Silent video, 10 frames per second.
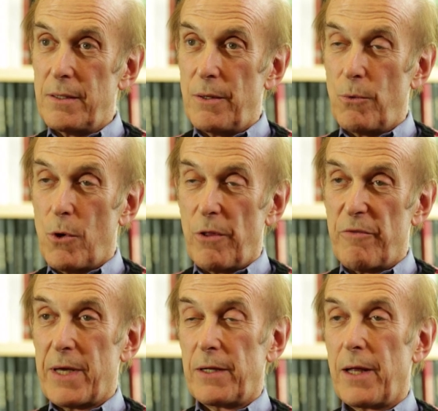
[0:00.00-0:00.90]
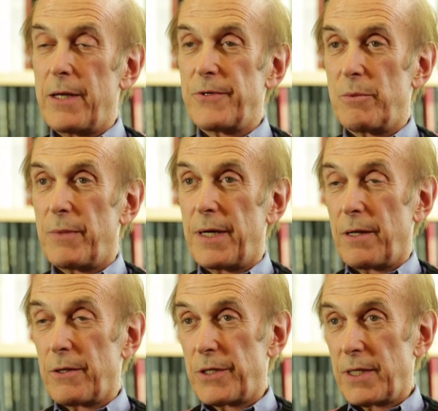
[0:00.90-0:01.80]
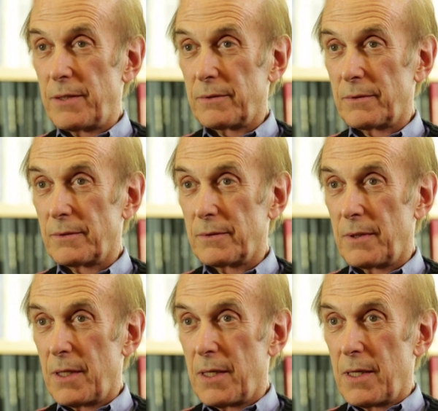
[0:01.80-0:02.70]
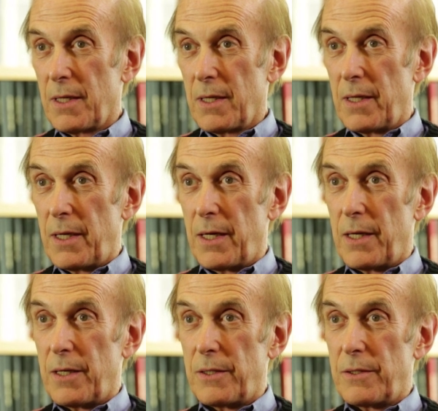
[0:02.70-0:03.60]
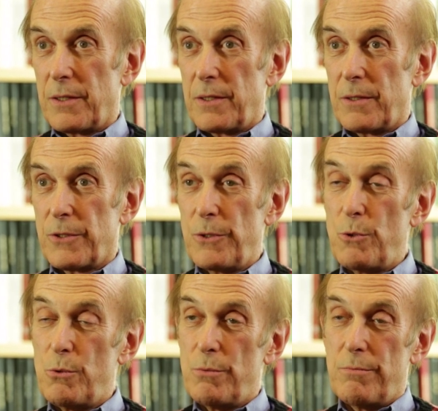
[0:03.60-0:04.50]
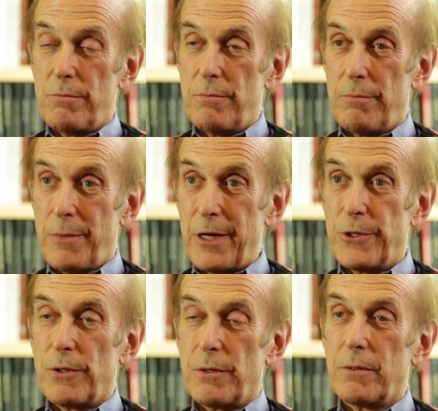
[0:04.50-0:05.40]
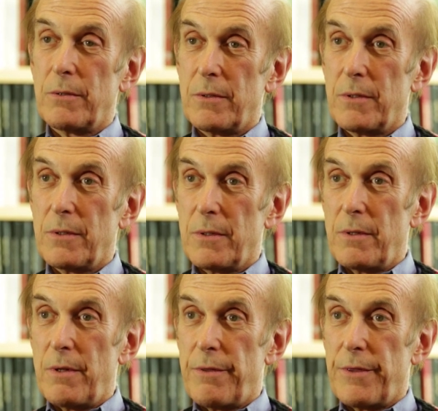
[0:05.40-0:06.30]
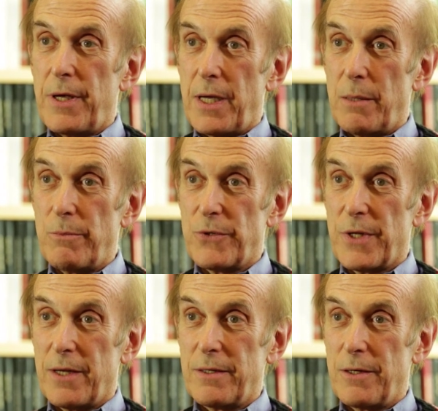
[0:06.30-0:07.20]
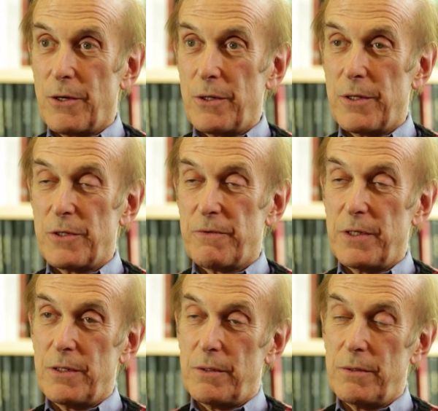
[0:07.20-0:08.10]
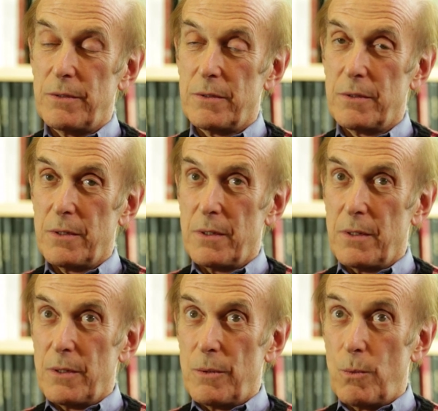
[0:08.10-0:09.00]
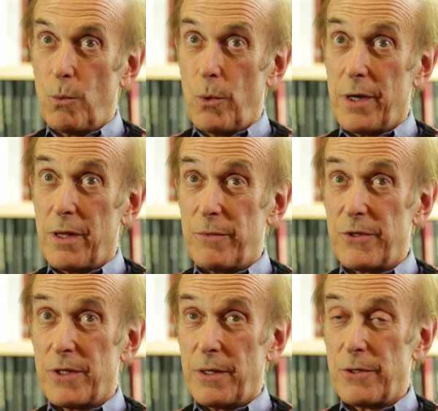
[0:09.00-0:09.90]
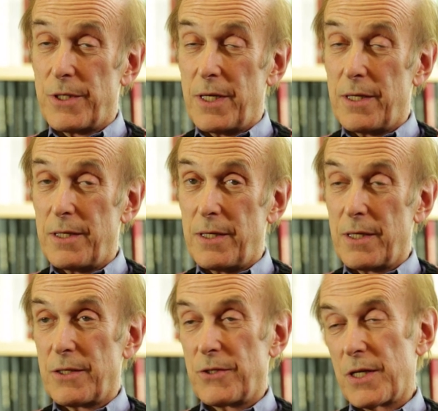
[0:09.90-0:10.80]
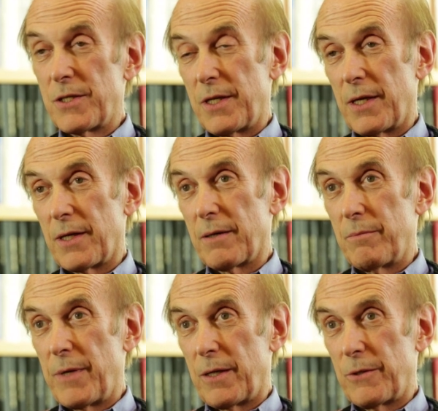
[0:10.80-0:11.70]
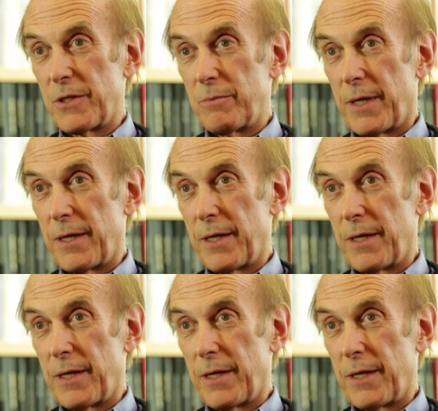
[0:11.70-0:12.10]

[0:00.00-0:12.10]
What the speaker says: the role of metal ions in biology. And there are two major themes that are in this field. One of them is to understand the existing metals in